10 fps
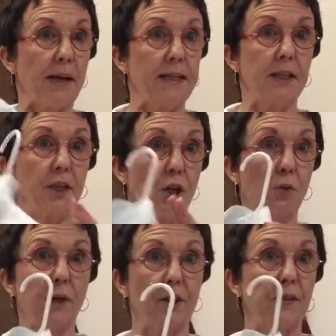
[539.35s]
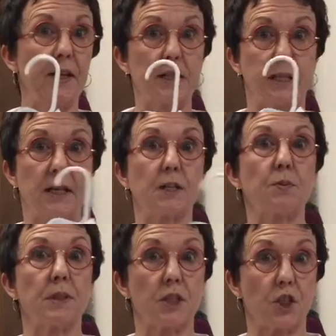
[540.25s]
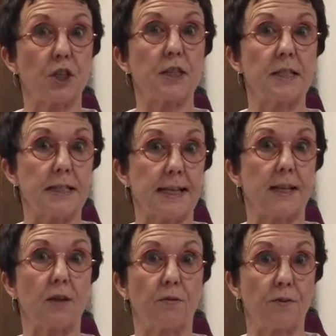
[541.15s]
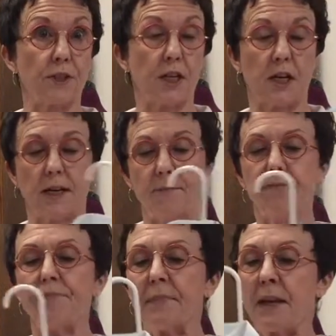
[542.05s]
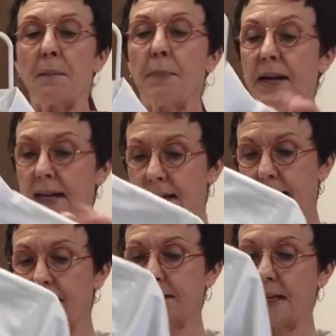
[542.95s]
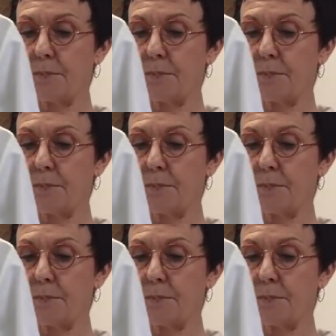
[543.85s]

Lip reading: I didn't know whether these things would start to sag over time, but it's held